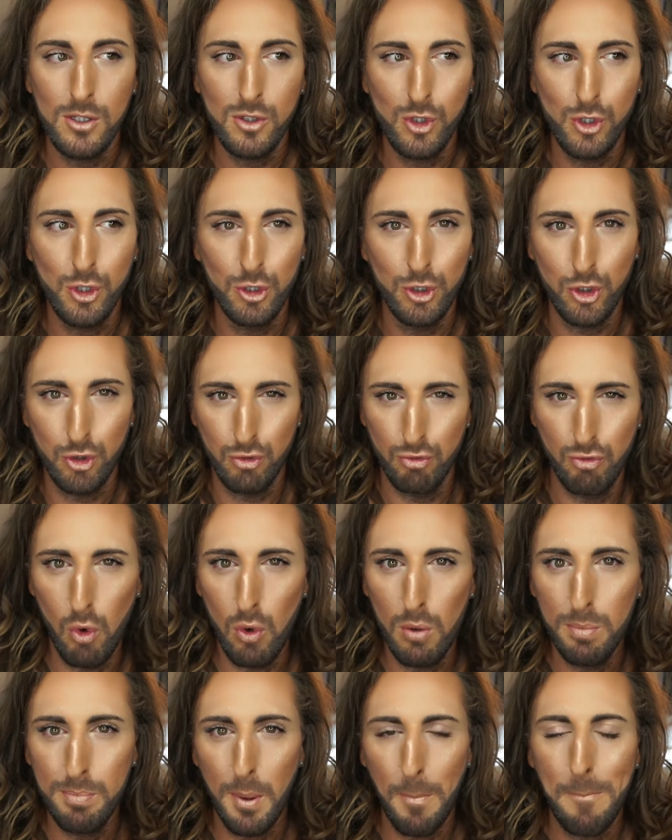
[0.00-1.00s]
to
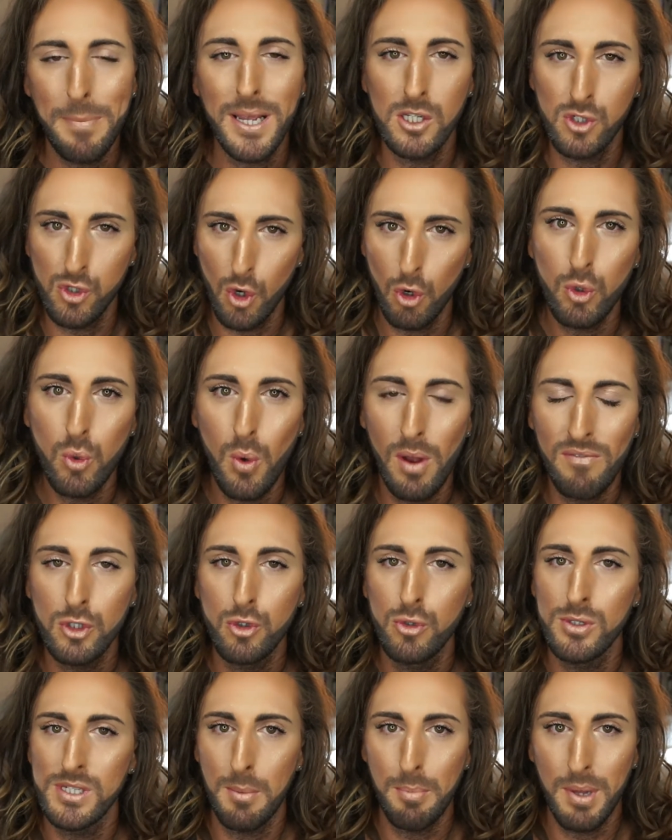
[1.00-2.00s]
strobe, because all you ever
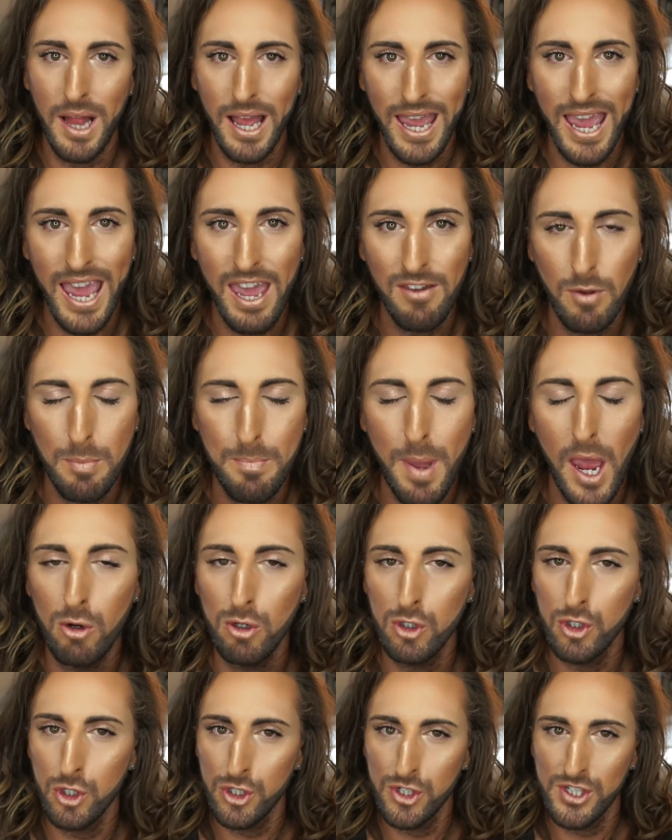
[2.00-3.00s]
do is apply heavy
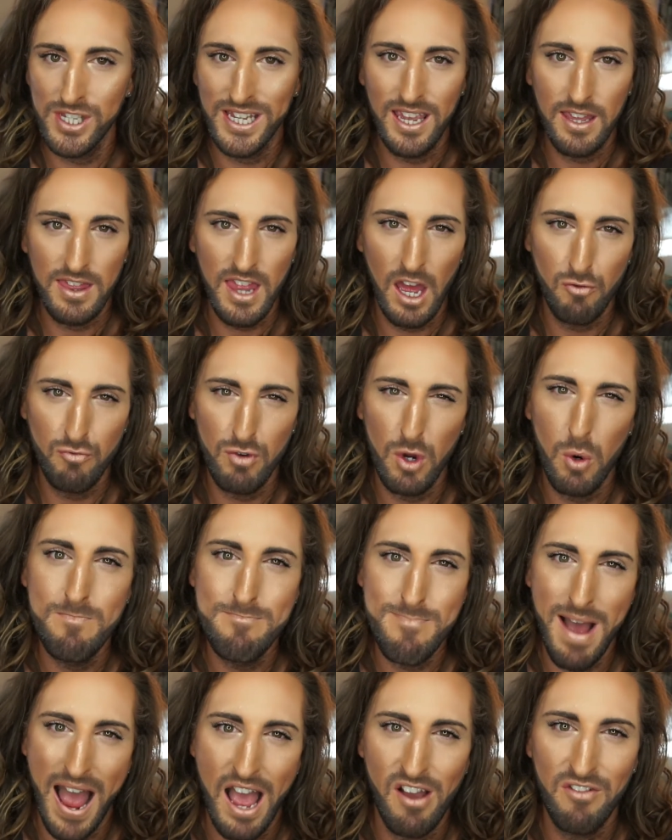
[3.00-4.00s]
powders and get that real
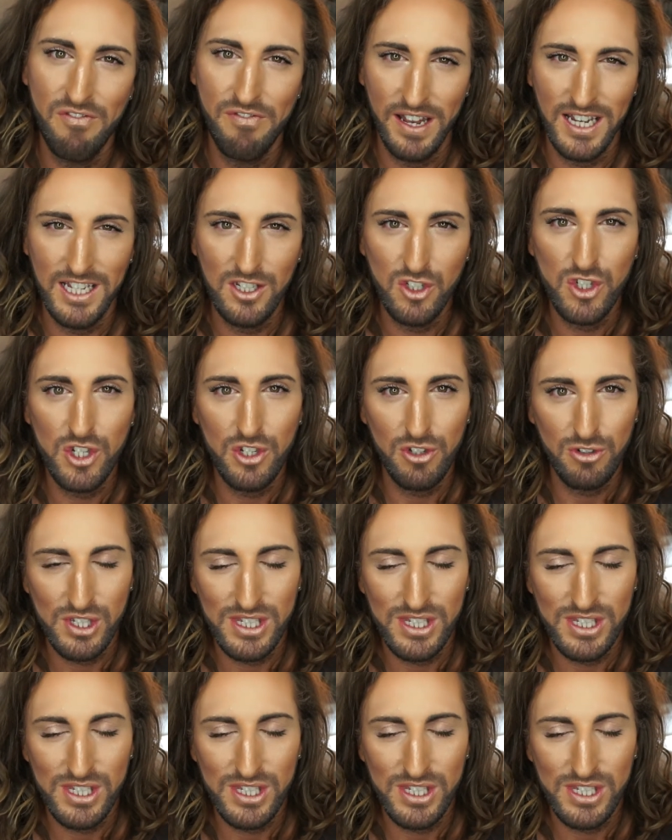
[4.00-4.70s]
matte finish to your